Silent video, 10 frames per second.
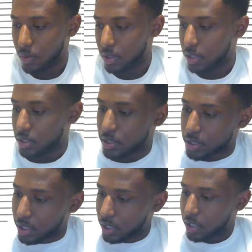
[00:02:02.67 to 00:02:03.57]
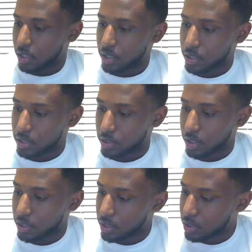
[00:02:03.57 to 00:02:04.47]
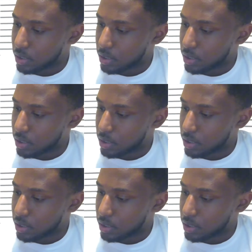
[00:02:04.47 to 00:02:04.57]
what did he say? This is not it.